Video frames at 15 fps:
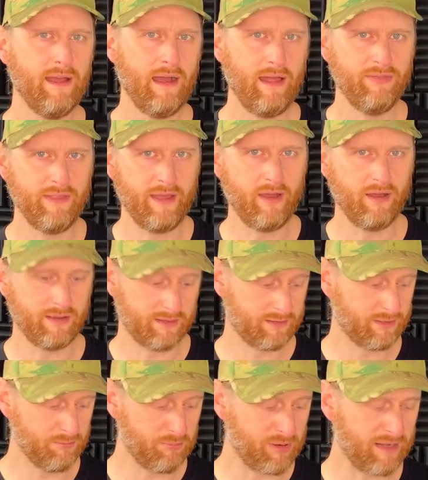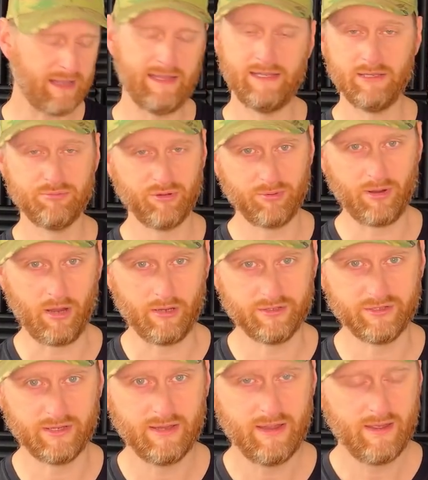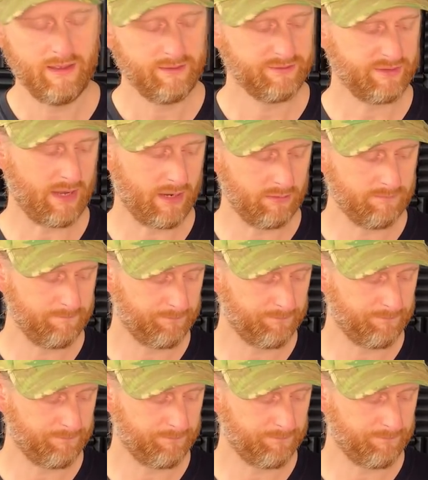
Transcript: and they are completely proprietary. So,